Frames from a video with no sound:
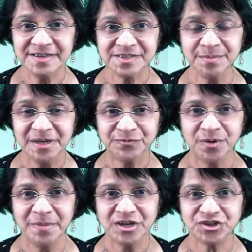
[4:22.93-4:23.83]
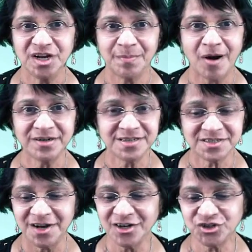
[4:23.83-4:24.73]
and some information about the
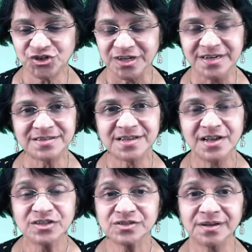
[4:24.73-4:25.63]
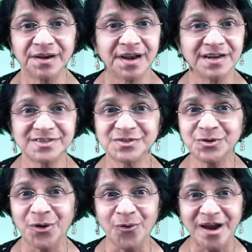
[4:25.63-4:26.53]
structures. So
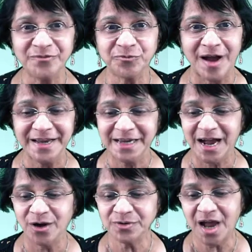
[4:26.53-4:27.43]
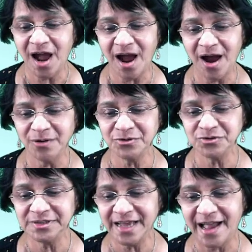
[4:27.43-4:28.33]
let's go and find out how
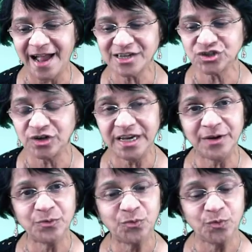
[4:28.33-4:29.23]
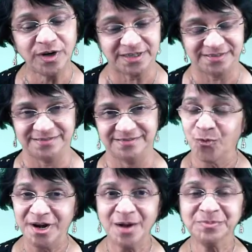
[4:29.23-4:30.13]
do they actually work.
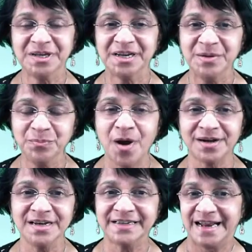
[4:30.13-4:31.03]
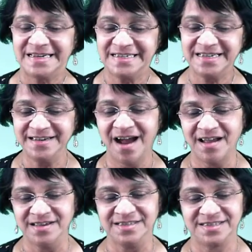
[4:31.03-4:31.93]
One of the important
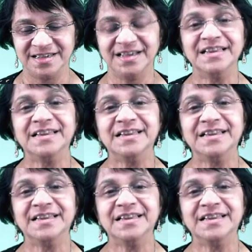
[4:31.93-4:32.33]
criteria is